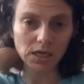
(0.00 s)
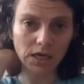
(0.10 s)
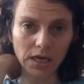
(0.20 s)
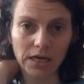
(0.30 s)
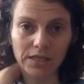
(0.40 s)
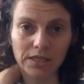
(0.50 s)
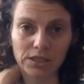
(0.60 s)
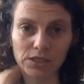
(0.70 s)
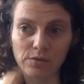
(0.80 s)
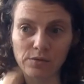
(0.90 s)
And I think
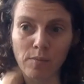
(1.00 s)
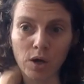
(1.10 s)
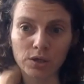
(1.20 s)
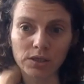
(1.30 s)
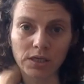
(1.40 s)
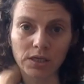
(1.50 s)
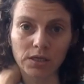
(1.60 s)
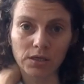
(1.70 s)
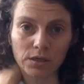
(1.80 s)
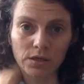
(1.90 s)
there's the modeling
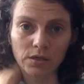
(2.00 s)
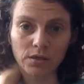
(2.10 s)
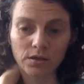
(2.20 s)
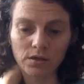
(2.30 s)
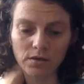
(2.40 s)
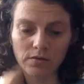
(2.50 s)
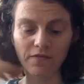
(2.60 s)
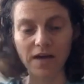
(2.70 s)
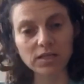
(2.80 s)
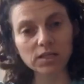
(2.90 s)

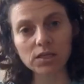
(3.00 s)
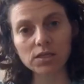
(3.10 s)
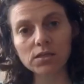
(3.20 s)
facet.